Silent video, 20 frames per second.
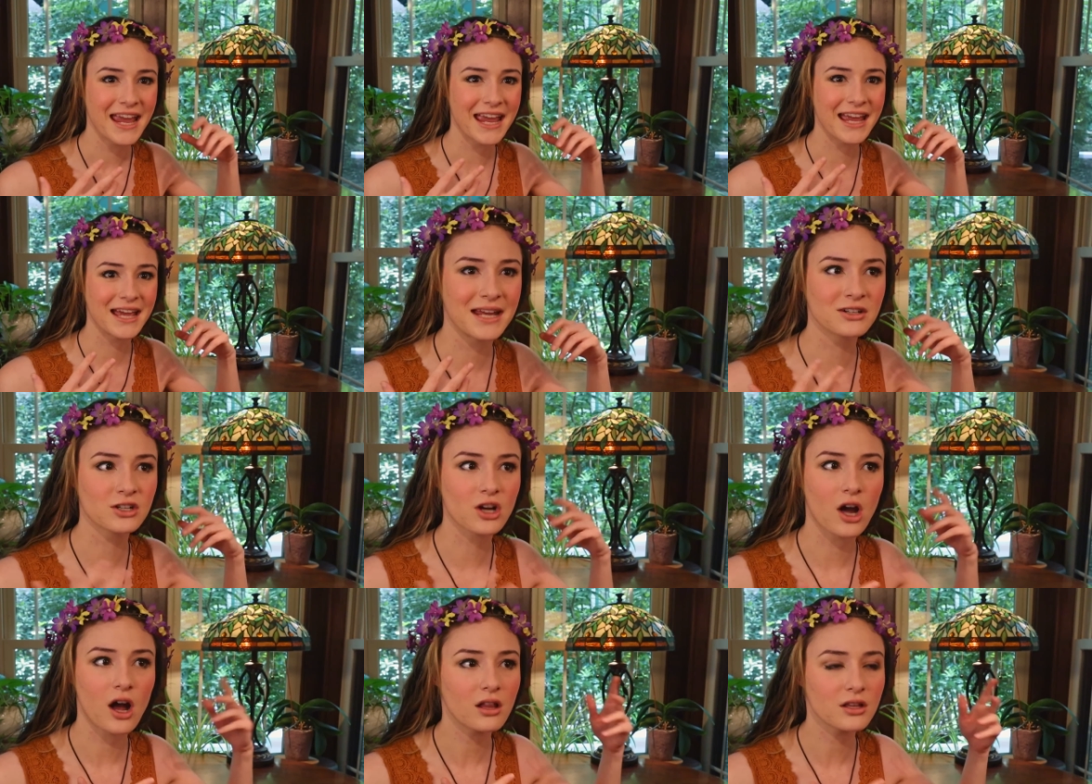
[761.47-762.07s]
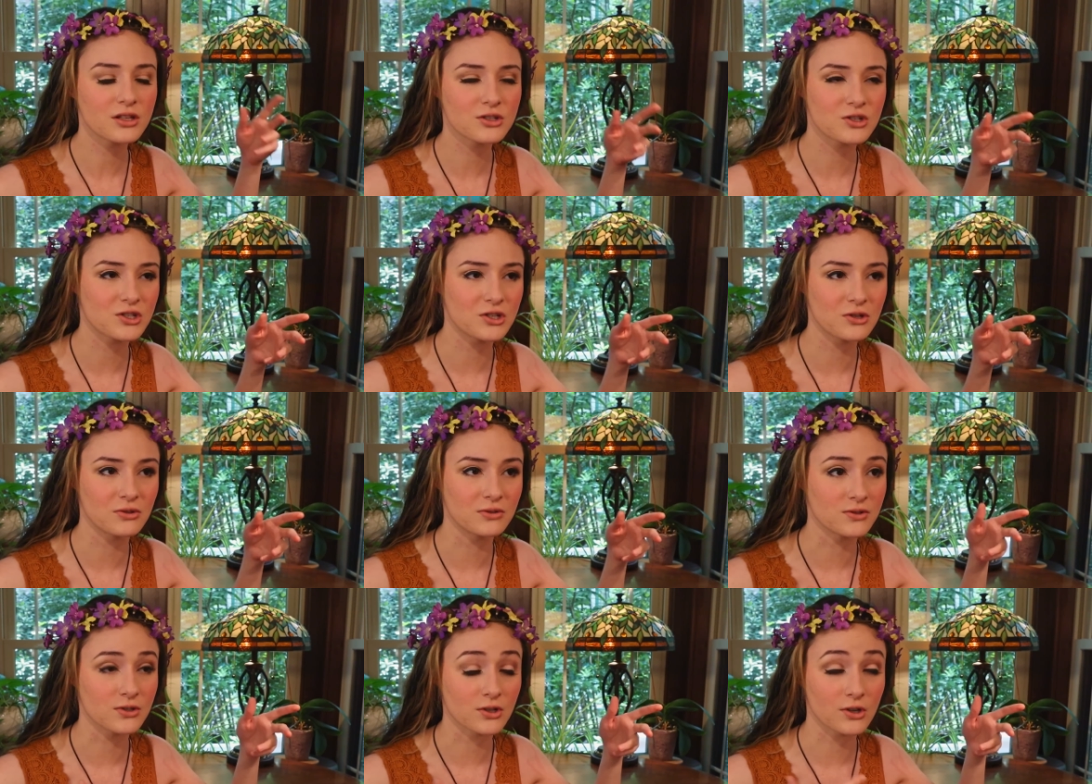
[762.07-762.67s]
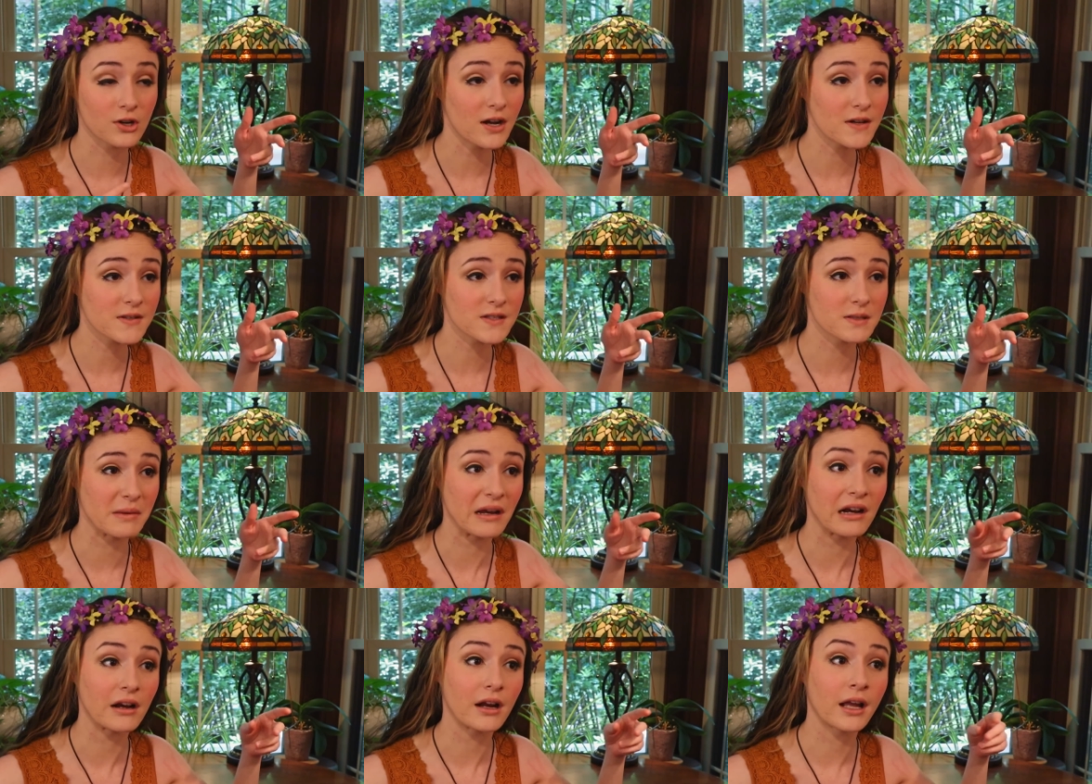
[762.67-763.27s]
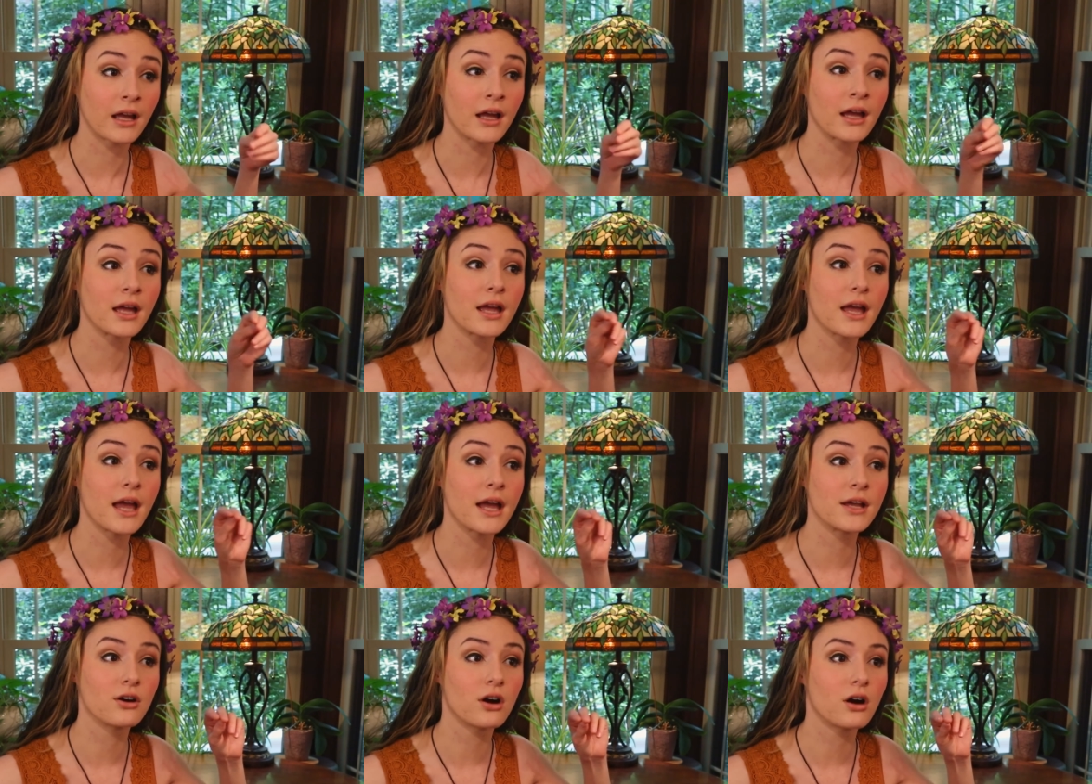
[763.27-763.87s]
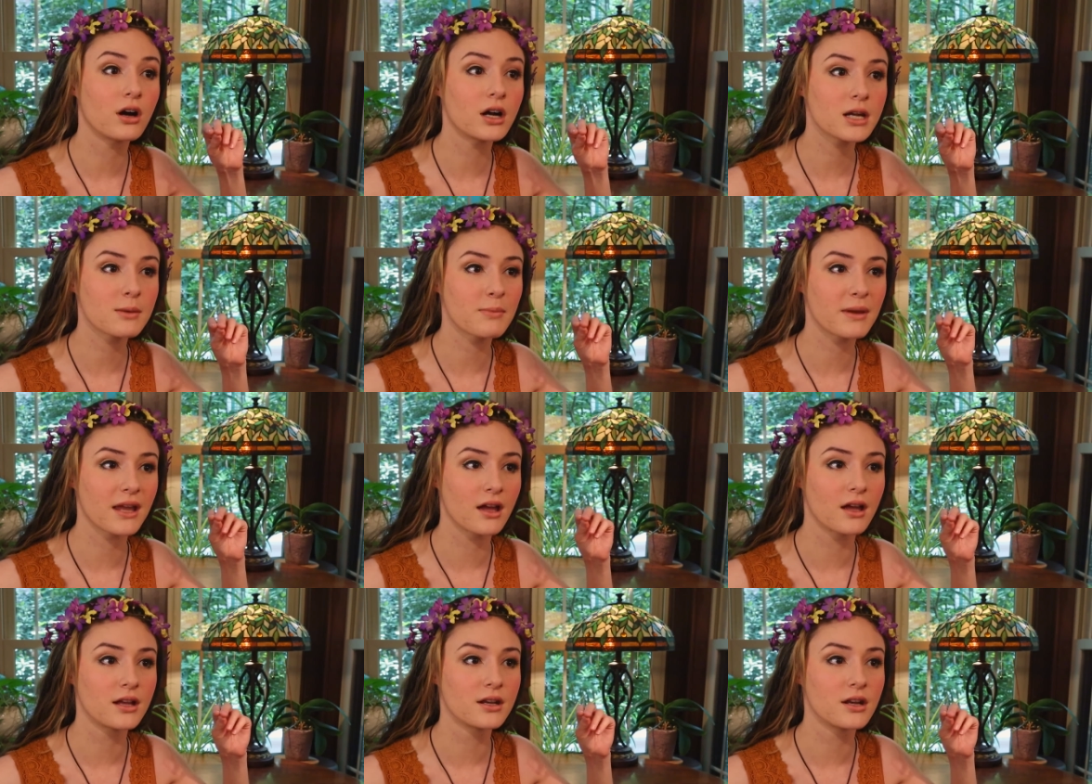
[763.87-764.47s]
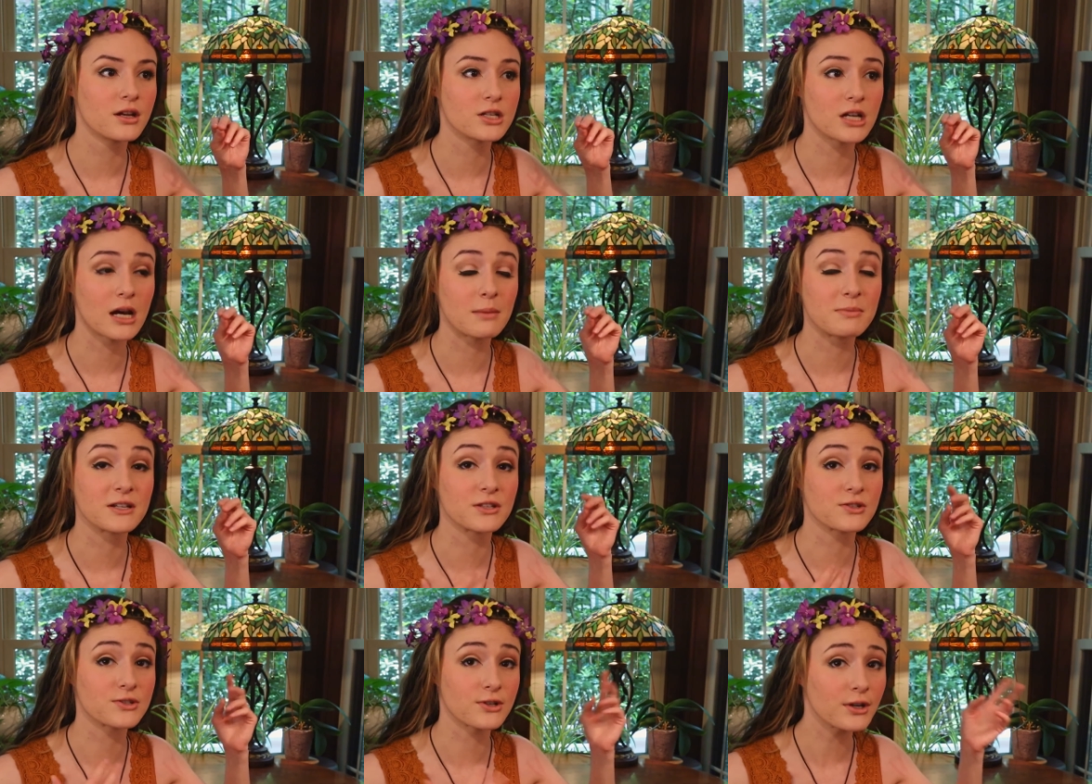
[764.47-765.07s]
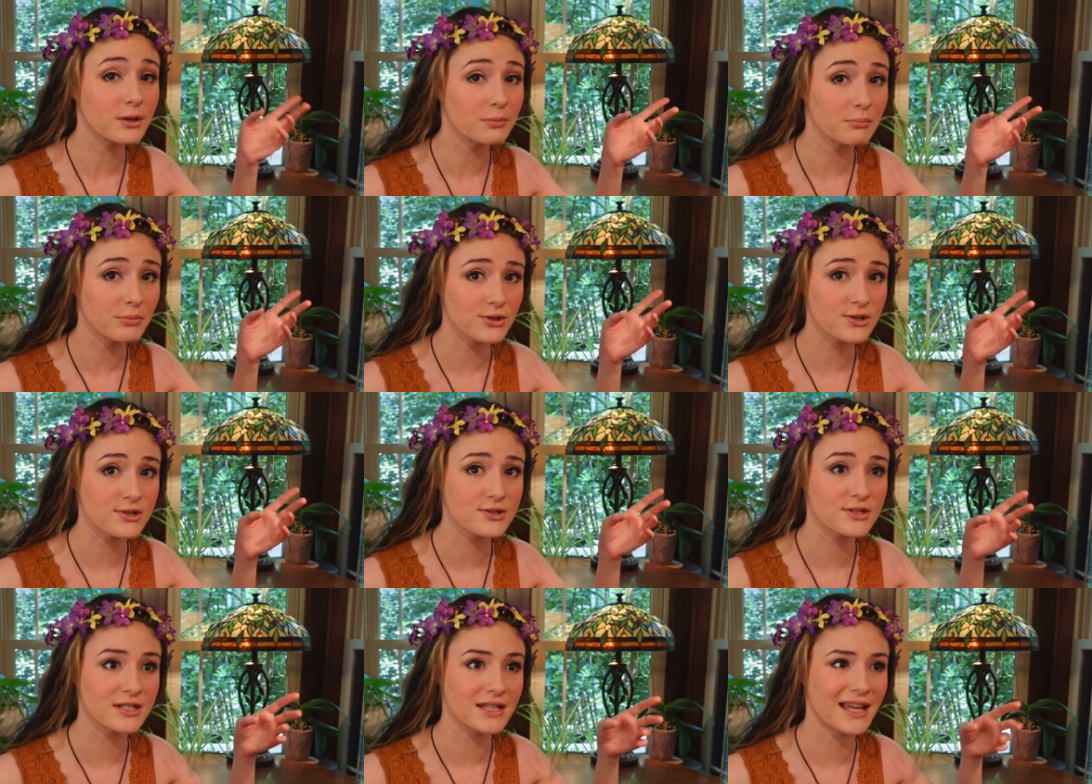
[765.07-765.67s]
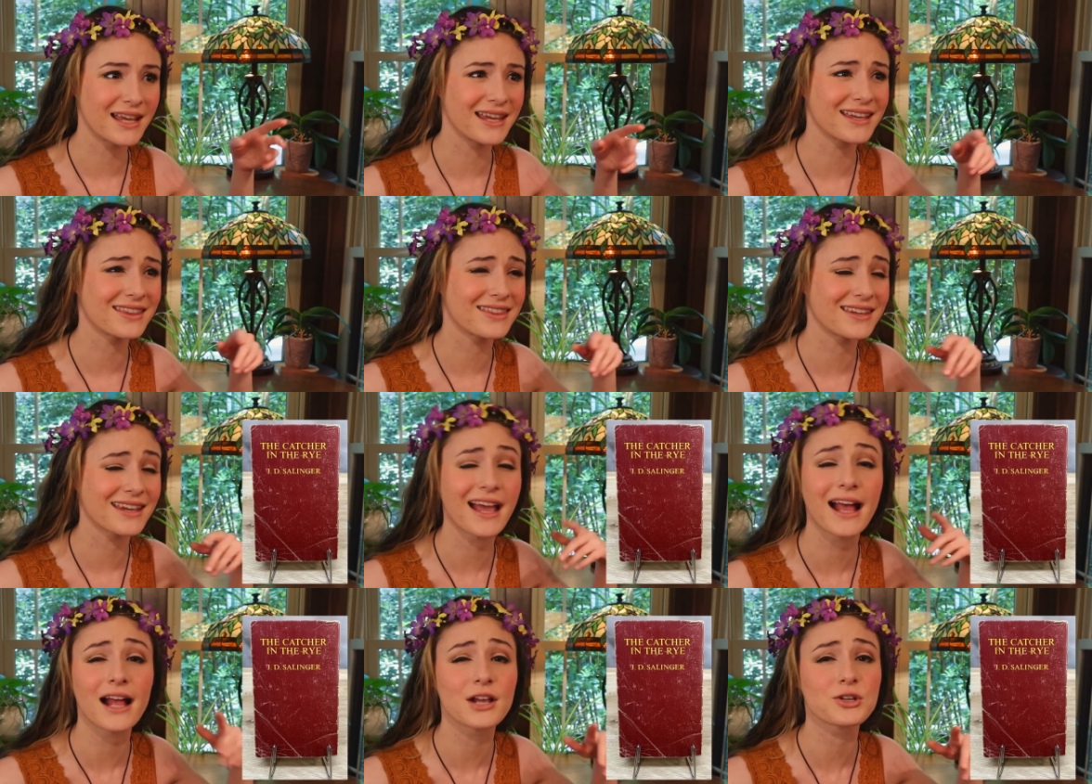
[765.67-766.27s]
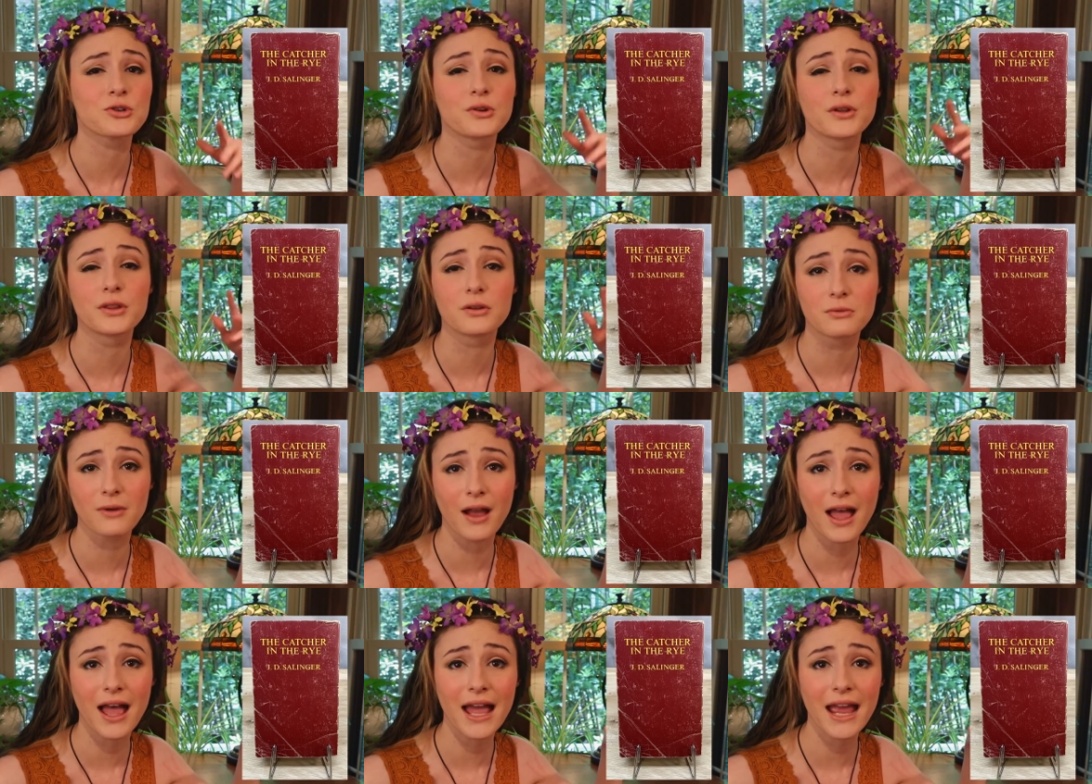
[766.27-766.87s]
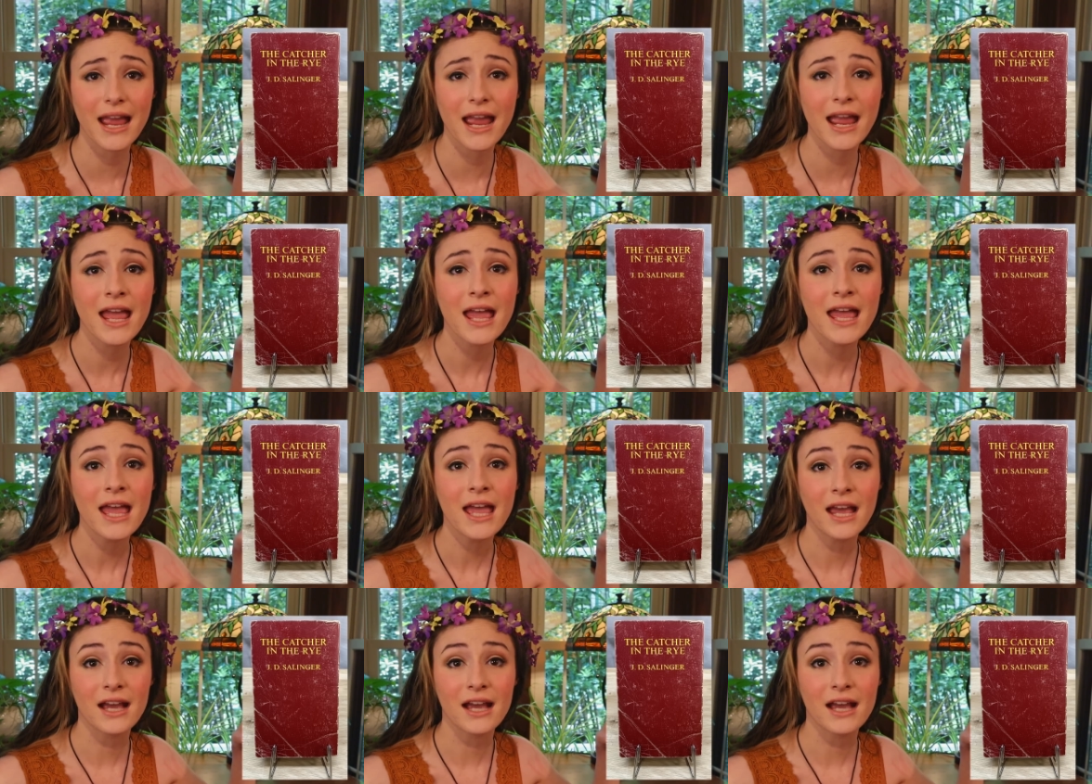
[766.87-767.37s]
and college students across America had already begun adopting certain books like The Catcher in the Rye